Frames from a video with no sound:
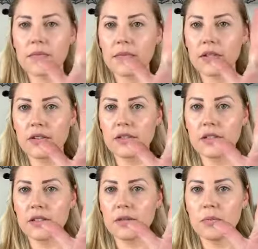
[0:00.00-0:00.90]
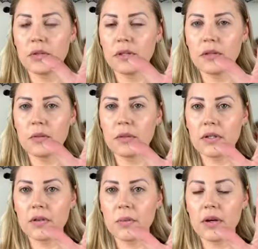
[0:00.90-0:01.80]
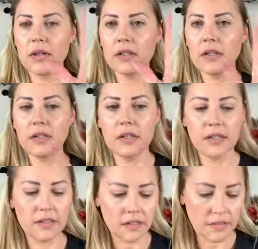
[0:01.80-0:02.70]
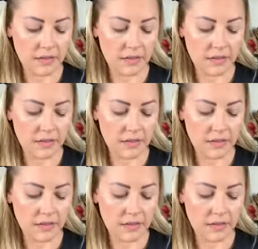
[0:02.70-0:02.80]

you're just gonna put a little bit of the product on there.